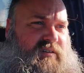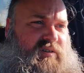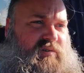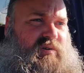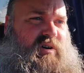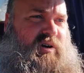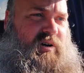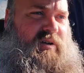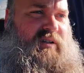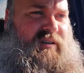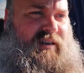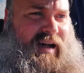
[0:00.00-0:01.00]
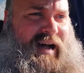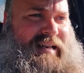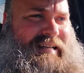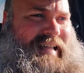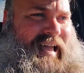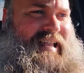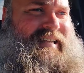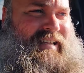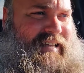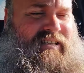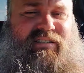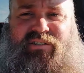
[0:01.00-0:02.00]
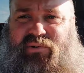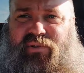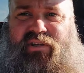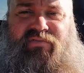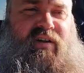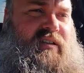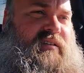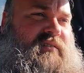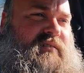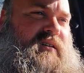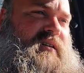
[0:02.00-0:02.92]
You could not get into this venue.